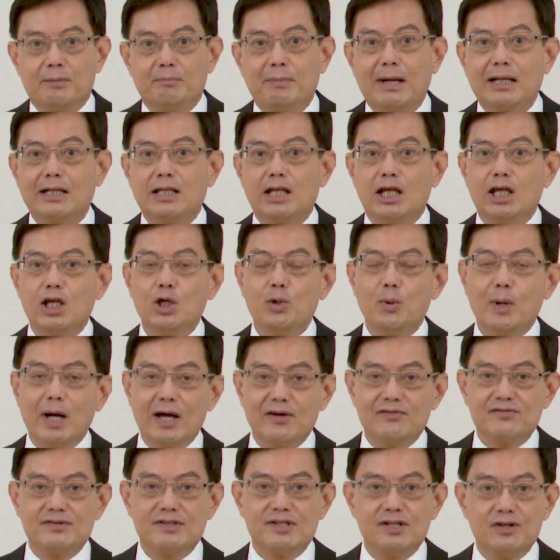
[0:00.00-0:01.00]
But it will
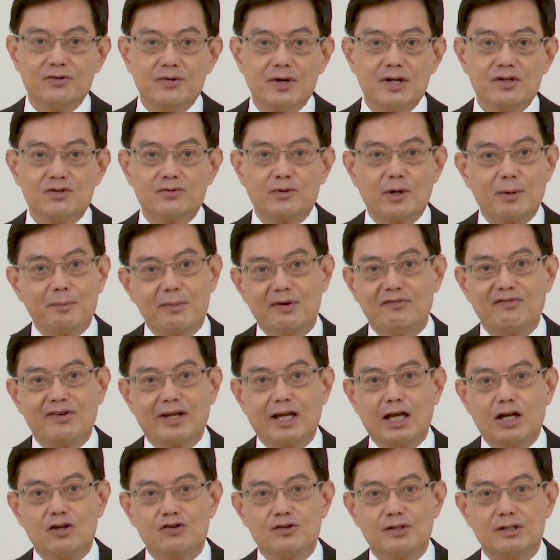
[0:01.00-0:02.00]
have serious
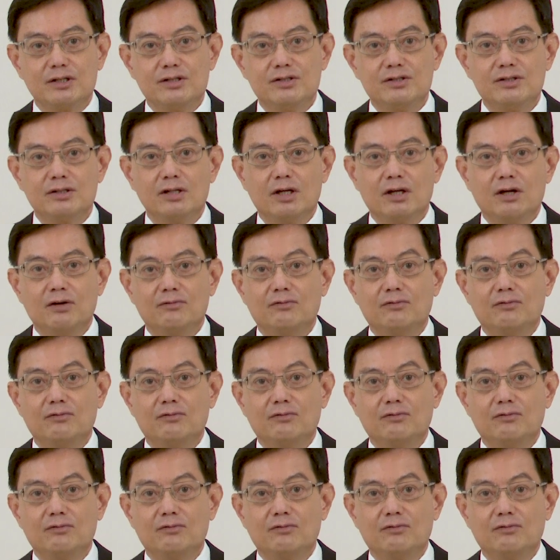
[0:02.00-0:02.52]
ramifications